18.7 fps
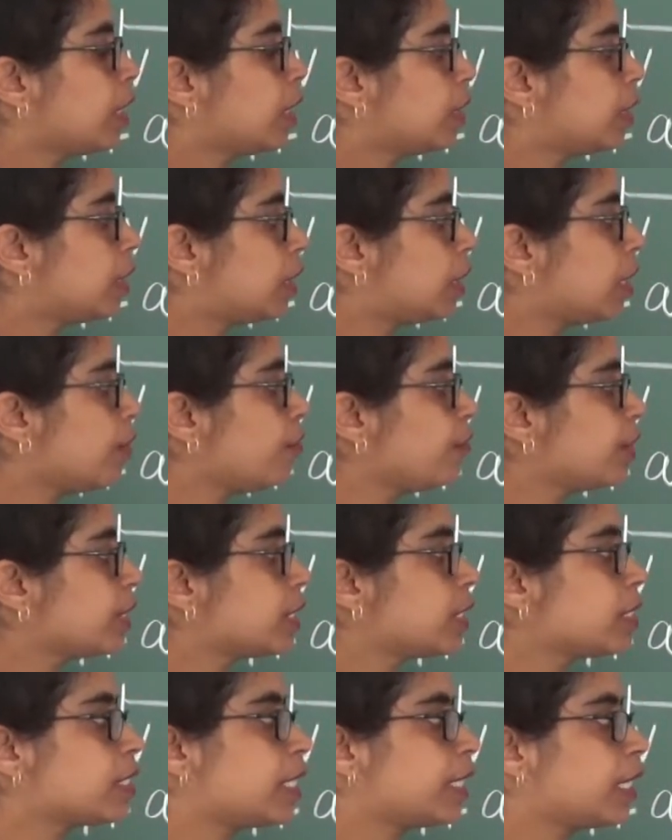the term which
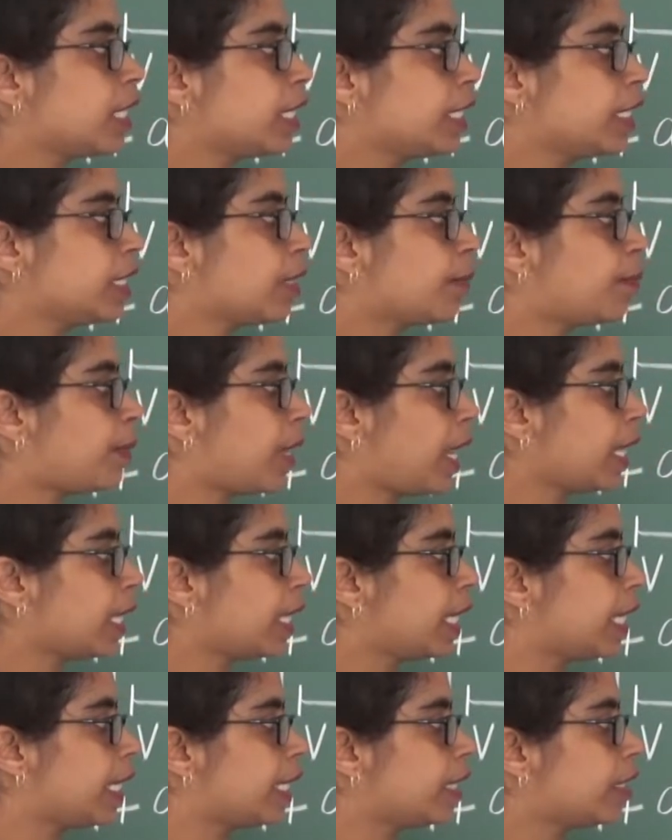is written in the
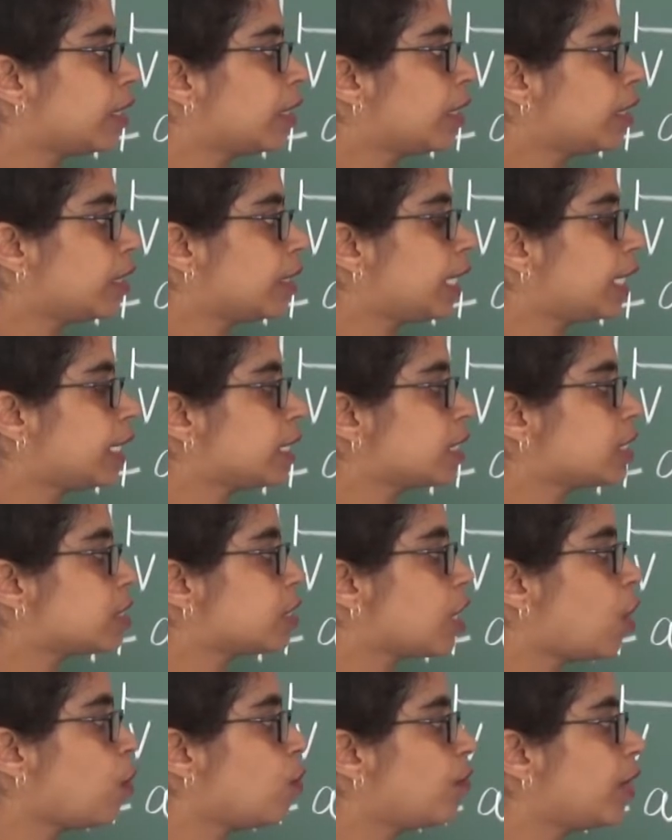bracket, that is
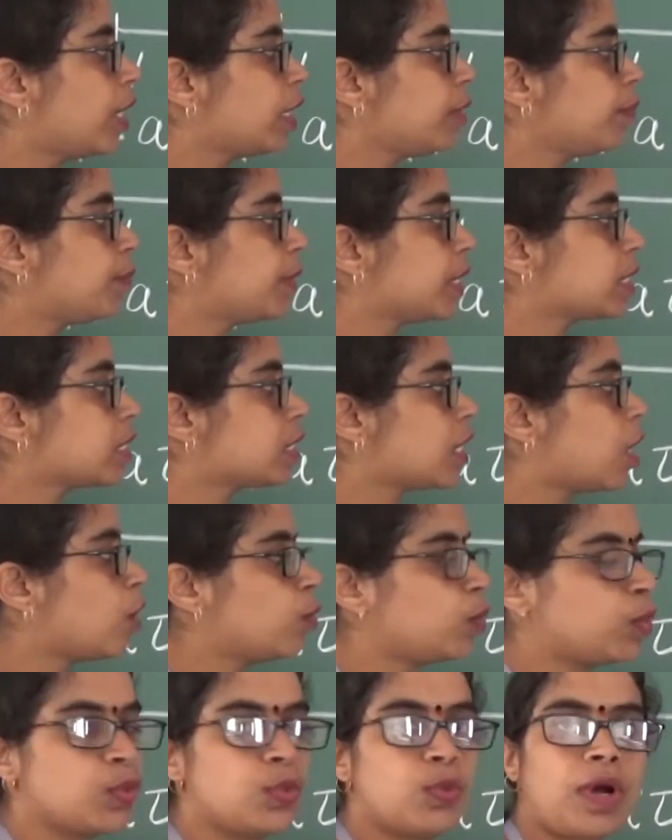tau 1 plus
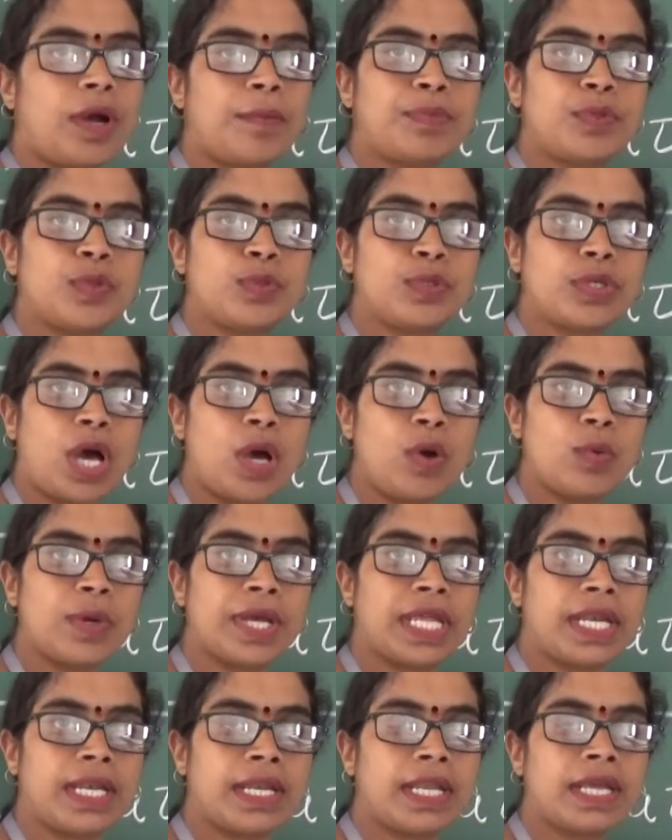tau 2 up to tau
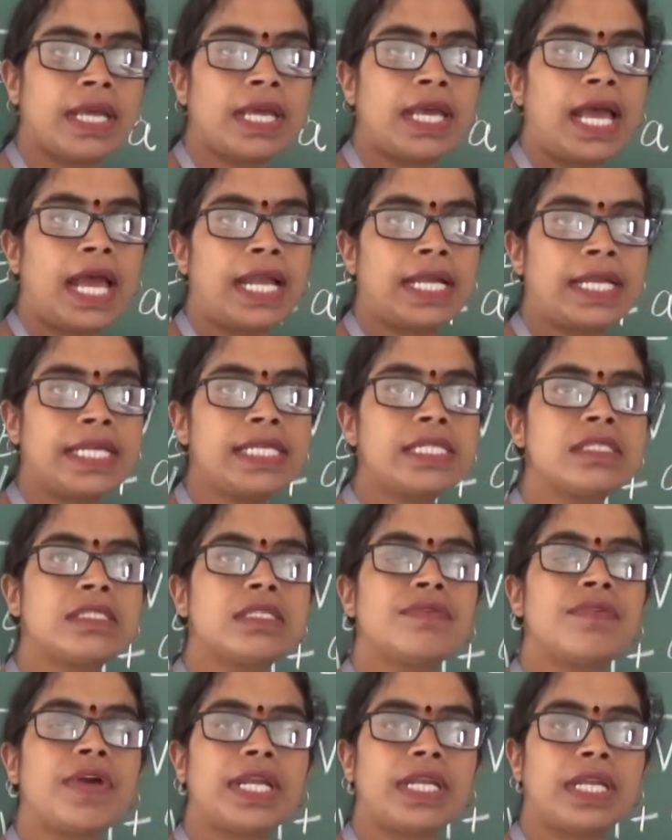n and is
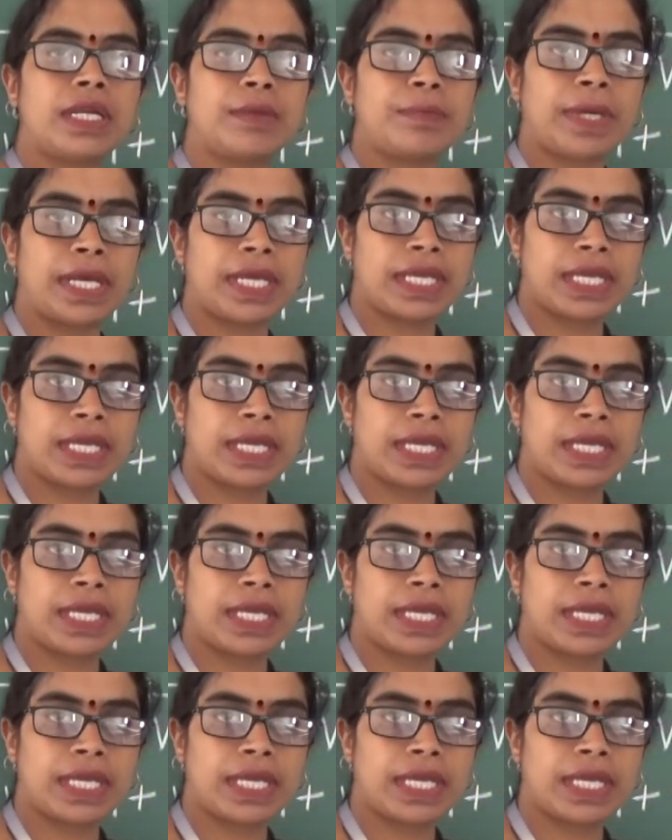divided by